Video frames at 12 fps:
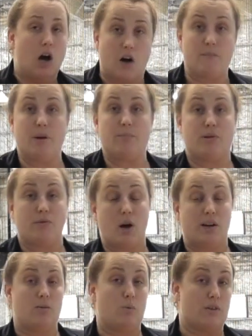I've been
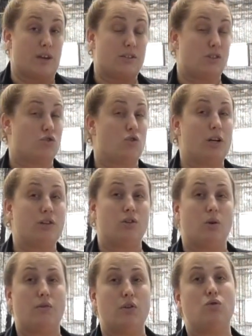provided with a
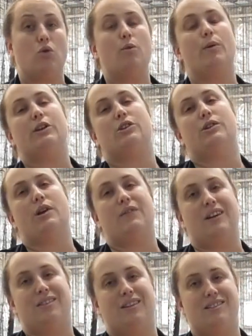structure of a draw, but I don't have
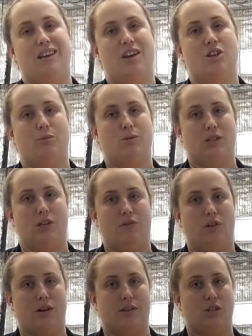anything tangible to give
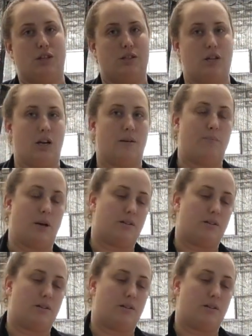you guys just yet.